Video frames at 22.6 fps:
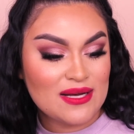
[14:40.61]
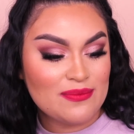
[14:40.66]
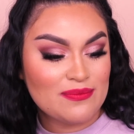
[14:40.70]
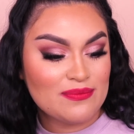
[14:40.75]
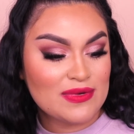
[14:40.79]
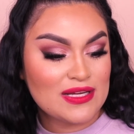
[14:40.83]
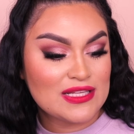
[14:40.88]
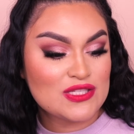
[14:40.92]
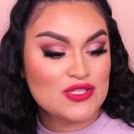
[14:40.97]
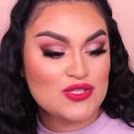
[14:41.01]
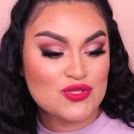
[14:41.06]

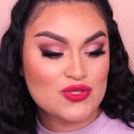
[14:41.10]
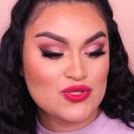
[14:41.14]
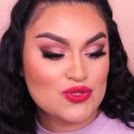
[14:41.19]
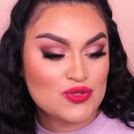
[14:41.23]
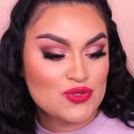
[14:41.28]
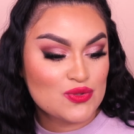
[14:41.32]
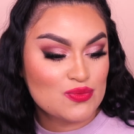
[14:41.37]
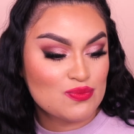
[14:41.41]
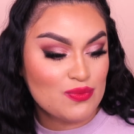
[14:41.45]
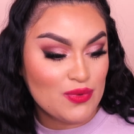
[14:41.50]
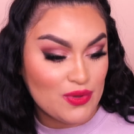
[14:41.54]
it's
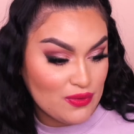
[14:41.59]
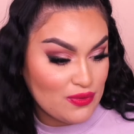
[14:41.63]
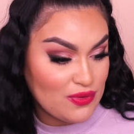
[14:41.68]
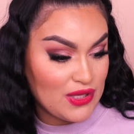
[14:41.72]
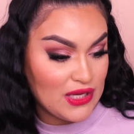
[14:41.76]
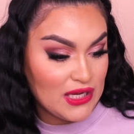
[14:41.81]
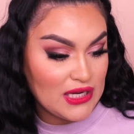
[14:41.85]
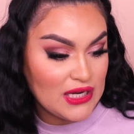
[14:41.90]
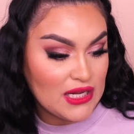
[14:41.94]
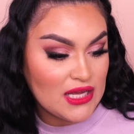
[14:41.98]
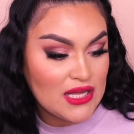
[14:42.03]

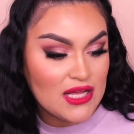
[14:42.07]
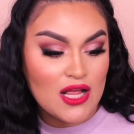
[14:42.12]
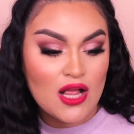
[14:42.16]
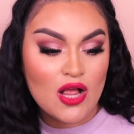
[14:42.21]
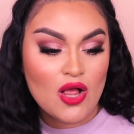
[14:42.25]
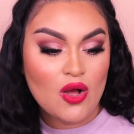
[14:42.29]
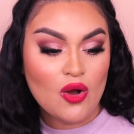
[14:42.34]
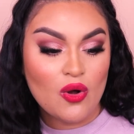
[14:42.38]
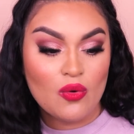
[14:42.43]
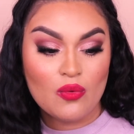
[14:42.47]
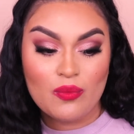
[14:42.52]
smoothing
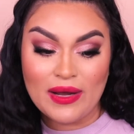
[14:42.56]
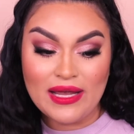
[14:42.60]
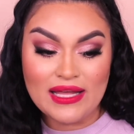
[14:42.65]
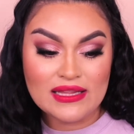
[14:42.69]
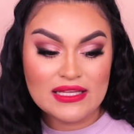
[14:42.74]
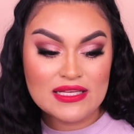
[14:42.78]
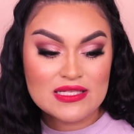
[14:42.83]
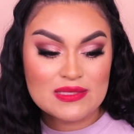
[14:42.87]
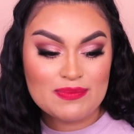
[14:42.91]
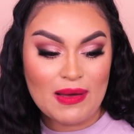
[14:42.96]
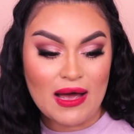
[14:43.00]

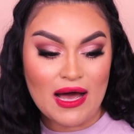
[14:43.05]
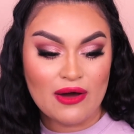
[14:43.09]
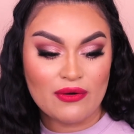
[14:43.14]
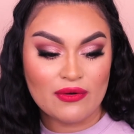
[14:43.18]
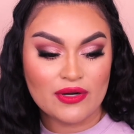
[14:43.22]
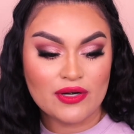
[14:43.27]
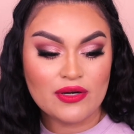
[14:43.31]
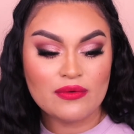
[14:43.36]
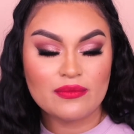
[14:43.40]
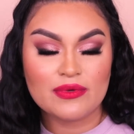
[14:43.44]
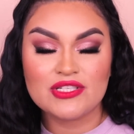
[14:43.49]
weightless
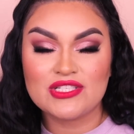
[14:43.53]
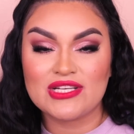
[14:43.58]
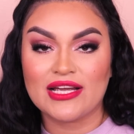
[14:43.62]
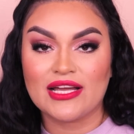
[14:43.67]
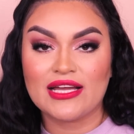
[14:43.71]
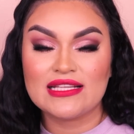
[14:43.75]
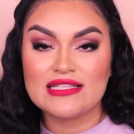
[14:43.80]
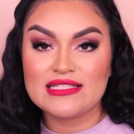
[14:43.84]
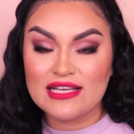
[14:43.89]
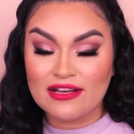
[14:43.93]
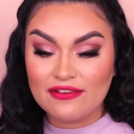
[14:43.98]
powder, which I
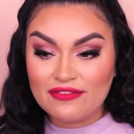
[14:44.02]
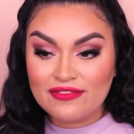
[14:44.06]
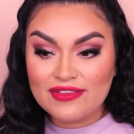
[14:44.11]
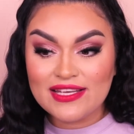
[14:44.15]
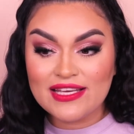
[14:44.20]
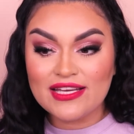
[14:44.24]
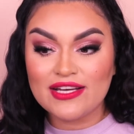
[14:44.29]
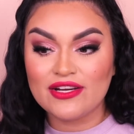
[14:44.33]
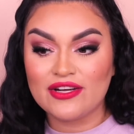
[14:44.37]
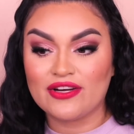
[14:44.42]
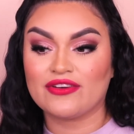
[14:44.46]
can
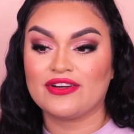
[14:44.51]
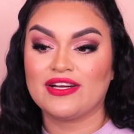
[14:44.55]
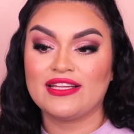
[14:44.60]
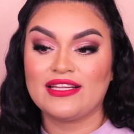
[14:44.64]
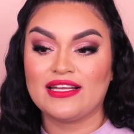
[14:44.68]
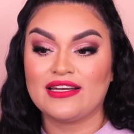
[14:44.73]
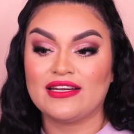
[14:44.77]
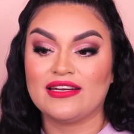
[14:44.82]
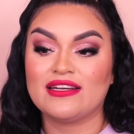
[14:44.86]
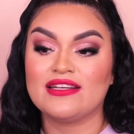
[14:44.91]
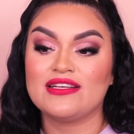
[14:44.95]
definitely agree
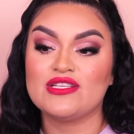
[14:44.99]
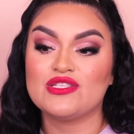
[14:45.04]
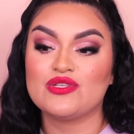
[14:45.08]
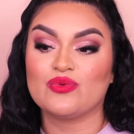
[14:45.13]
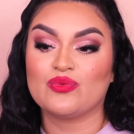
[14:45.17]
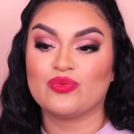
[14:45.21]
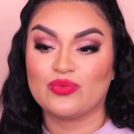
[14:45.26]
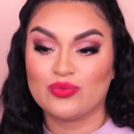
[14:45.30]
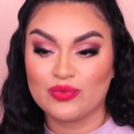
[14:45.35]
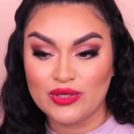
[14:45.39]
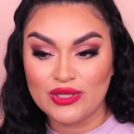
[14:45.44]
that it is
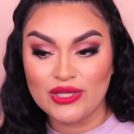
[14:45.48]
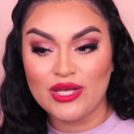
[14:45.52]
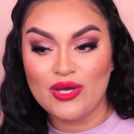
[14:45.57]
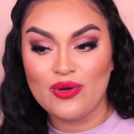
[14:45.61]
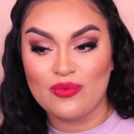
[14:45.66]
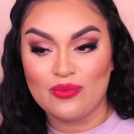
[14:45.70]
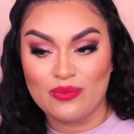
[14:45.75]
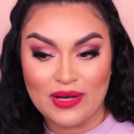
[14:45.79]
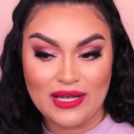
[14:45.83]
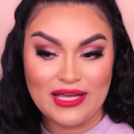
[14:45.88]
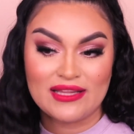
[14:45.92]
really
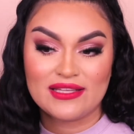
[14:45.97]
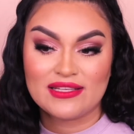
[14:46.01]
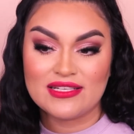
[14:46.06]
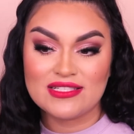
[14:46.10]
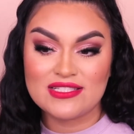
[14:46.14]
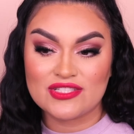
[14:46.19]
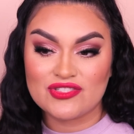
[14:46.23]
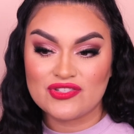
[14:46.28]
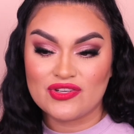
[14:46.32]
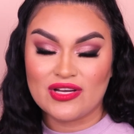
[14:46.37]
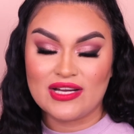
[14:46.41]
weightless,
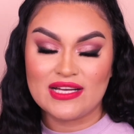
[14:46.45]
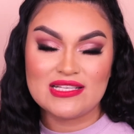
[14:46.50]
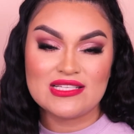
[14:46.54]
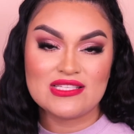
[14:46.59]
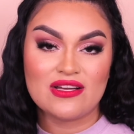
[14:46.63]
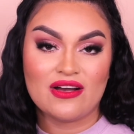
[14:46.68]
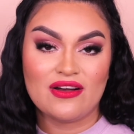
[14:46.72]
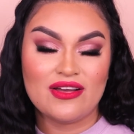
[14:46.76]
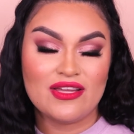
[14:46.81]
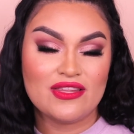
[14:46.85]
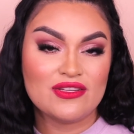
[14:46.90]
as you guys
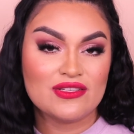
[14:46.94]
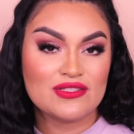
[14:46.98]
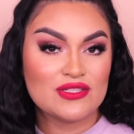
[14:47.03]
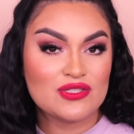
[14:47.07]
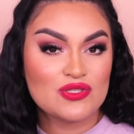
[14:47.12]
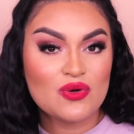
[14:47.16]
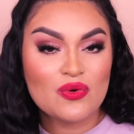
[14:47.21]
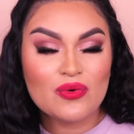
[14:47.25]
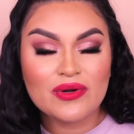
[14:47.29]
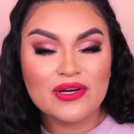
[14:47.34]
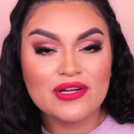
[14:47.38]
saw in the
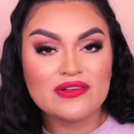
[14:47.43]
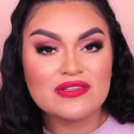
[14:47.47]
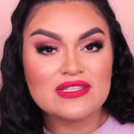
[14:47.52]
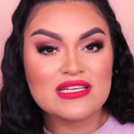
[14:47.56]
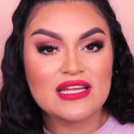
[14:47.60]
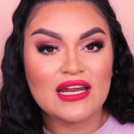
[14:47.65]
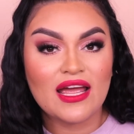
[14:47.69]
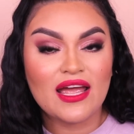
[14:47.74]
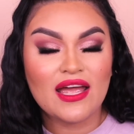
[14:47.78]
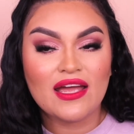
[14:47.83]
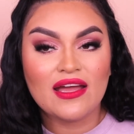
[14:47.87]
tutorial
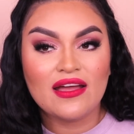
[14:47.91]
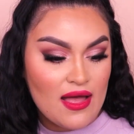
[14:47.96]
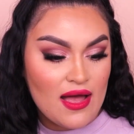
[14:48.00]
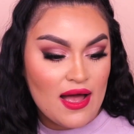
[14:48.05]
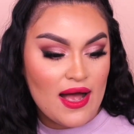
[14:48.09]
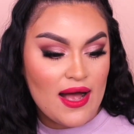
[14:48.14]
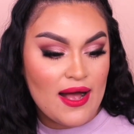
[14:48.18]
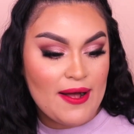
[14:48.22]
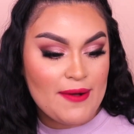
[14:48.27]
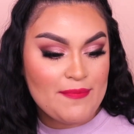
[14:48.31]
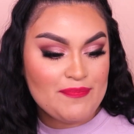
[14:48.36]
today.
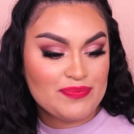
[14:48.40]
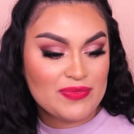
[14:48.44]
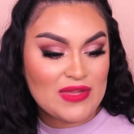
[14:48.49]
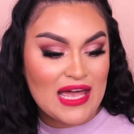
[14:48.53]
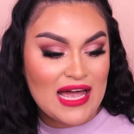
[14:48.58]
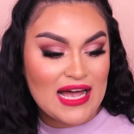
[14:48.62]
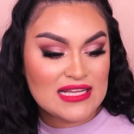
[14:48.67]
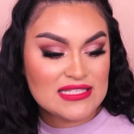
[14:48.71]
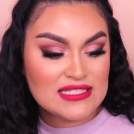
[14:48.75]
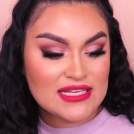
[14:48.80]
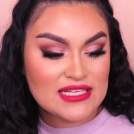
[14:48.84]
It
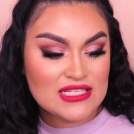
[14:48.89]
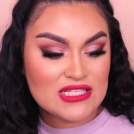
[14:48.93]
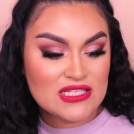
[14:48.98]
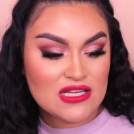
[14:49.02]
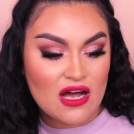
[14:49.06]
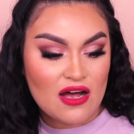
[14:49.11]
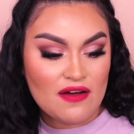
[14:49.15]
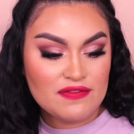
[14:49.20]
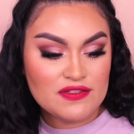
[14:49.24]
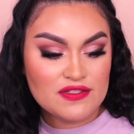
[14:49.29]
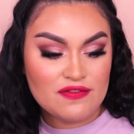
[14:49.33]
has a
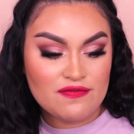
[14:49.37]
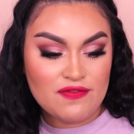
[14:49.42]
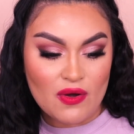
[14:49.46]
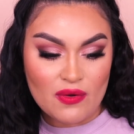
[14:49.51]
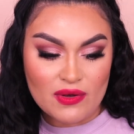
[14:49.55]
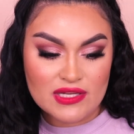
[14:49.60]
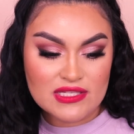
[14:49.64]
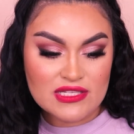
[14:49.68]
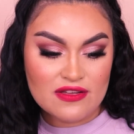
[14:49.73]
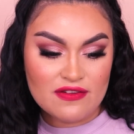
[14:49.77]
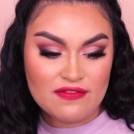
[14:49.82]
soft
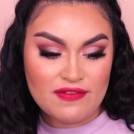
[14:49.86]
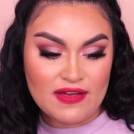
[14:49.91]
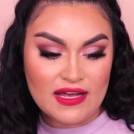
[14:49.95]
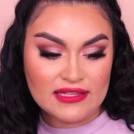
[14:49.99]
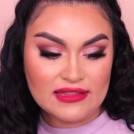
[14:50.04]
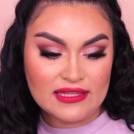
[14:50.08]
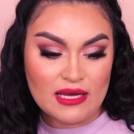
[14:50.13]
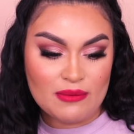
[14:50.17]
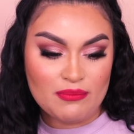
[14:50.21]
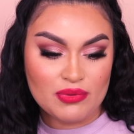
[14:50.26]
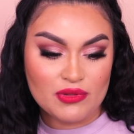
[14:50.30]
focus effect
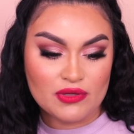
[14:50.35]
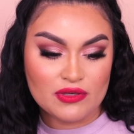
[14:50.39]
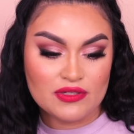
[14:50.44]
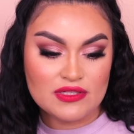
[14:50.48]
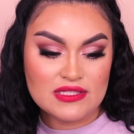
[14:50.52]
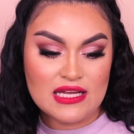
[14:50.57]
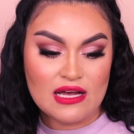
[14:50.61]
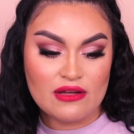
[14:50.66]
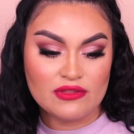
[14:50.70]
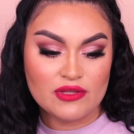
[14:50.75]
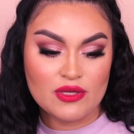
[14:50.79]
that blurs
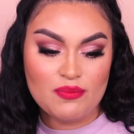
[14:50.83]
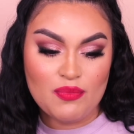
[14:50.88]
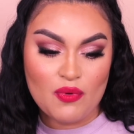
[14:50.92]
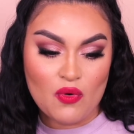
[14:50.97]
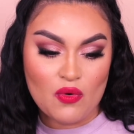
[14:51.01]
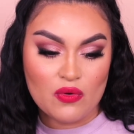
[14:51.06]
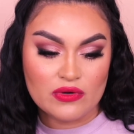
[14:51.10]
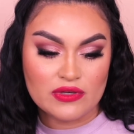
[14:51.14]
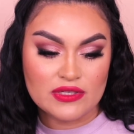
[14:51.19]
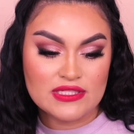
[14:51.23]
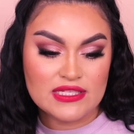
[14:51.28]
out the
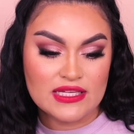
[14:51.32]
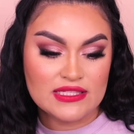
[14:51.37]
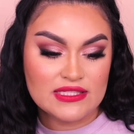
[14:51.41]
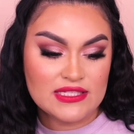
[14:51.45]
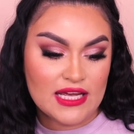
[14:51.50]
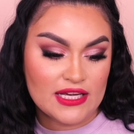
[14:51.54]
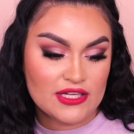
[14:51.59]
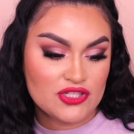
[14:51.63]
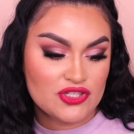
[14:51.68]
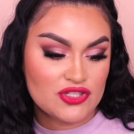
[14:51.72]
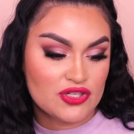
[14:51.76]
pores and
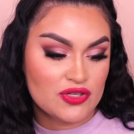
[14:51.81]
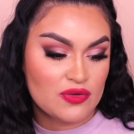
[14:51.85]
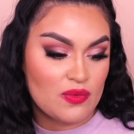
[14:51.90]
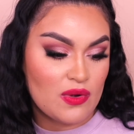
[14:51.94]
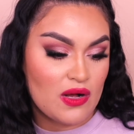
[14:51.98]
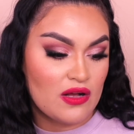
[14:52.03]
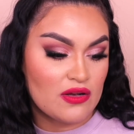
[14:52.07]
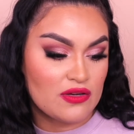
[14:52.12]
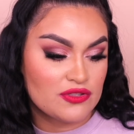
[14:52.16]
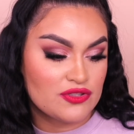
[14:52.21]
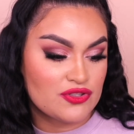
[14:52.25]
texture
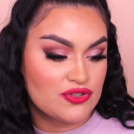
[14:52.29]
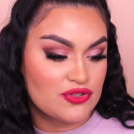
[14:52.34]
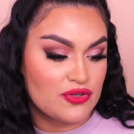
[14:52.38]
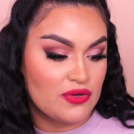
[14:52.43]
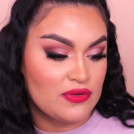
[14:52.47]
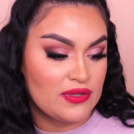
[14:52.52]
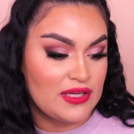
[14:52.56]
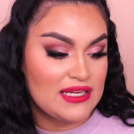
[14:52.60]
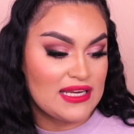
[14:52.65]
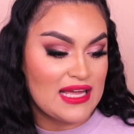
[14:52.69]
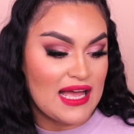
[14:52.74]
while
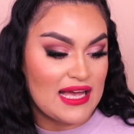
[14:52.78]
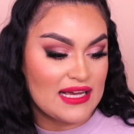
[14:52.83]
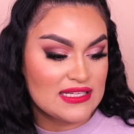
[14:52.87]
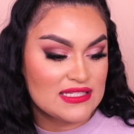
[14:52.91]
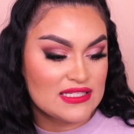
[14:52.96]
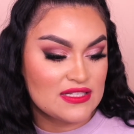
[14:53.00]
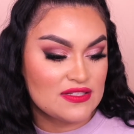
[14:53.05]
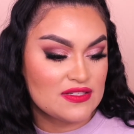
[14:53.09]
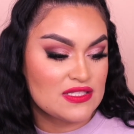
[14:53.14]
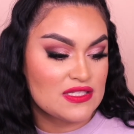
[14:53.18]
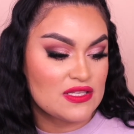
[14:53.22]
controlling
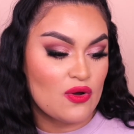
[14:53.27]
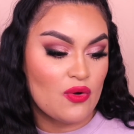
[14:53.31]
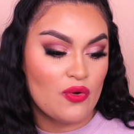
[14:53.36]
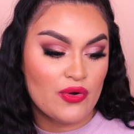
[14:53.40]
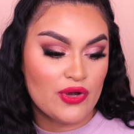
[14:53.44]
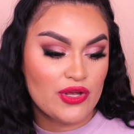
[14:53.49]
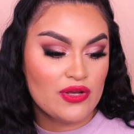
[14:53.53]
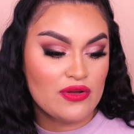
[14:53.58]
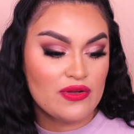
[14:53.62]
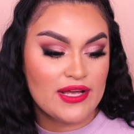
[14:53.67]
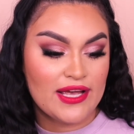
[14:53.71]
excess
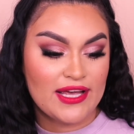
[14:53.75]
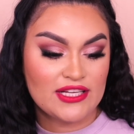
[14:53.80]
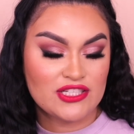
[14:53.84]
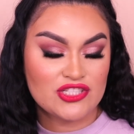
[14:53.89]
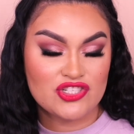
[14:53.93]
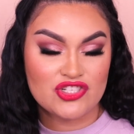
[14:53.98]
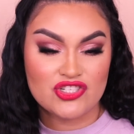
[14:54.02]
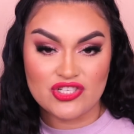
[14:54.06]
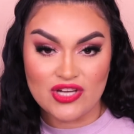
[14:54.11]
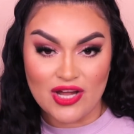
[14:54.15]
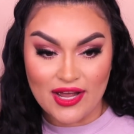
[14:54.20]
oil and
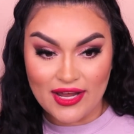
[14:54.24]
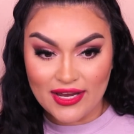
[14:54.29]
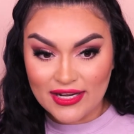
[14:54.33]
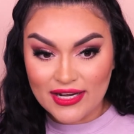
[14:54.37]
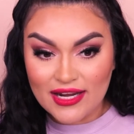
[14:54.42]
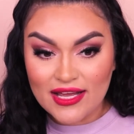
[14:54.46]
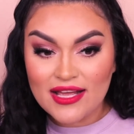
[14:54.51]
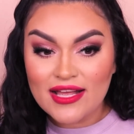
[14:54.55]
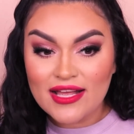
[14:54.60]
shine.